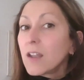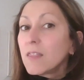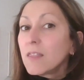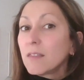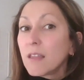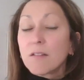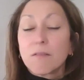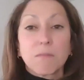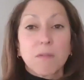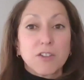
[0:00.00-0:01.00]
And
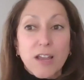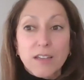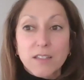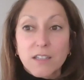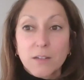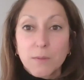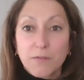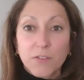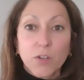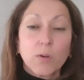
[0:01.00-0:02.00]
their agendas could be
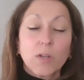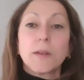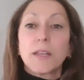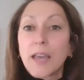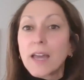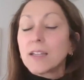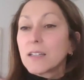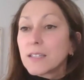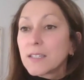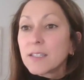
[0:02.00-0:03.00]
fluid, but again,
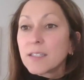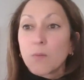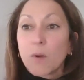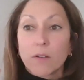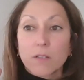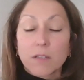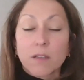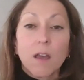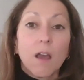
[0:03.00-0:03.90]
consistent, whether it's